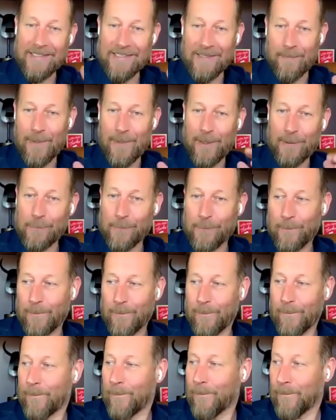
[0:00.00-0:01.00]
it's about,
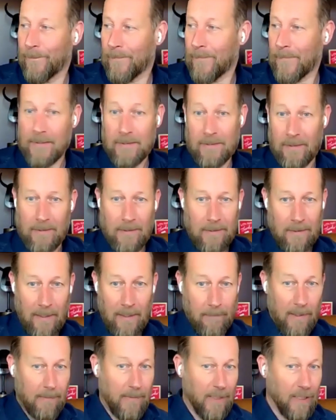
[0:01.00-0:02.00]

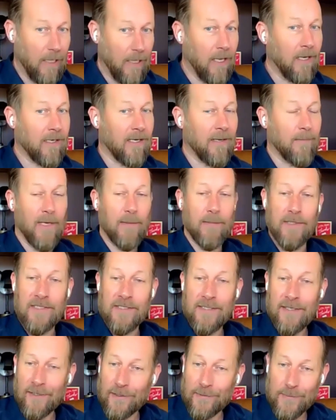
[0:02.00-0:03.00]
that might be luck, it might be
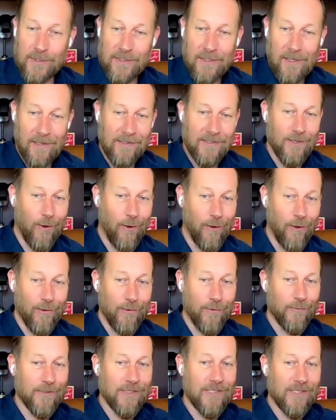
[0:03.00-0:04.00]
circumstance, all
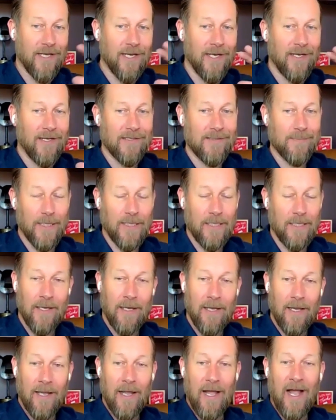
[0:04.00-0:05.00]
of those things, but
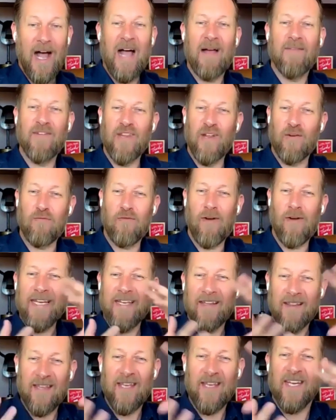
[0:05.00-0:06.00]
having the
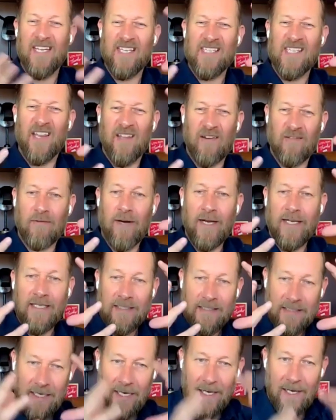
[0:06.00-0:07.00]
right things at the right
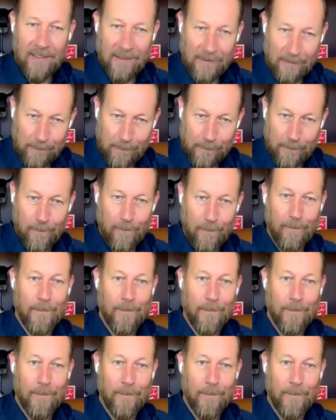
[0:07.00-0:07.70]
time